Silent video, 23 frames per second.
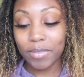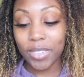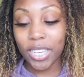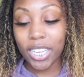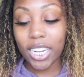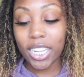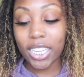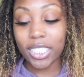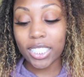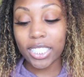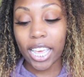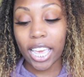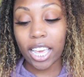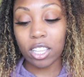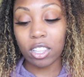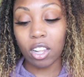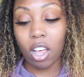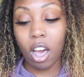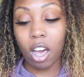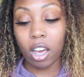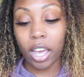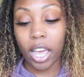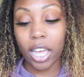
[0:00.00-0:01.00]
it didn't take
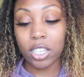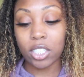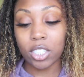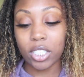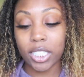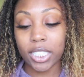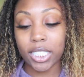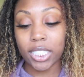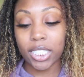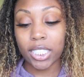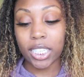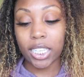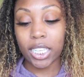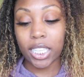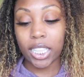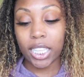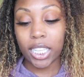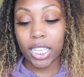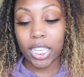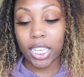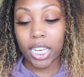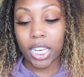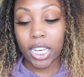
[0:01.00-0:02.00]
long, as you can see,
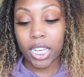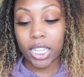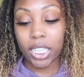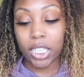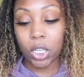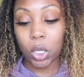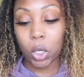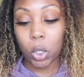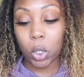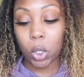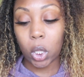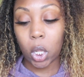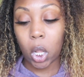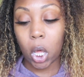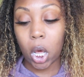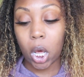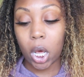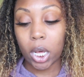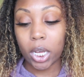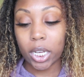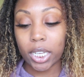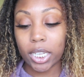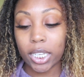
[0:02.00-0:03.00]
the uh, little
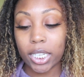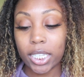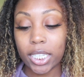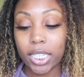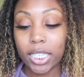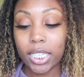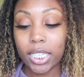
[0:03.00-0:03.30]
log